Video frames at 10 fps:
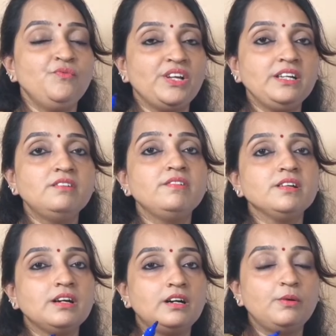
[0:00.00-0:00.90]

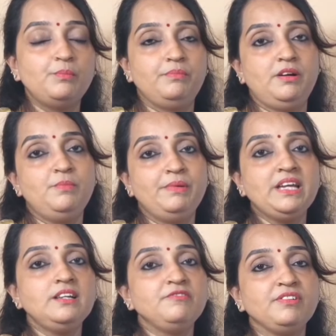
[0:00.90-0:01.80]
Whenever a
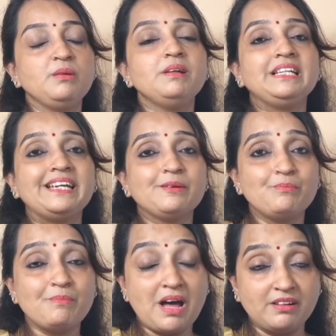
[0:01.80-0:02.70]
male and female
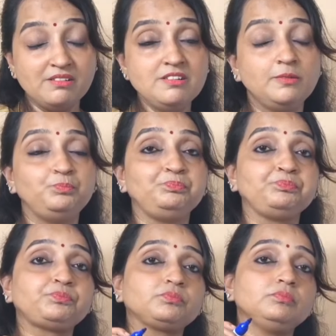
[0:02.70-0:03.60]
get married,
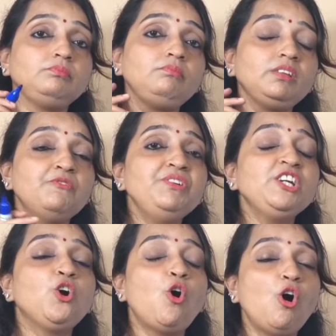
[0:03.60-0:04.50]

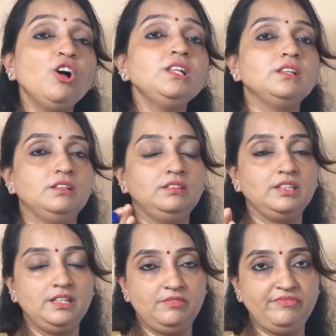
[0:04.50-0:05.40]
we call
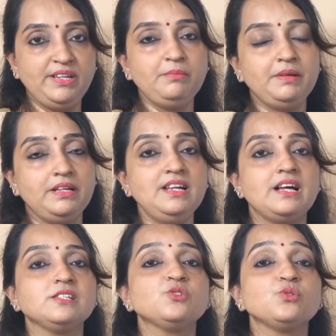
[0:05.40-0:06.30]
the female
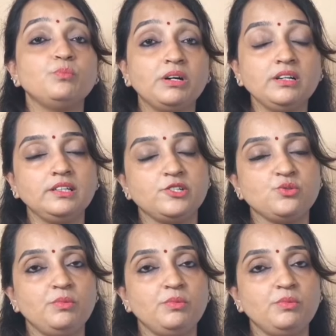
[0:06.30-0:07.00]
as Sumangli.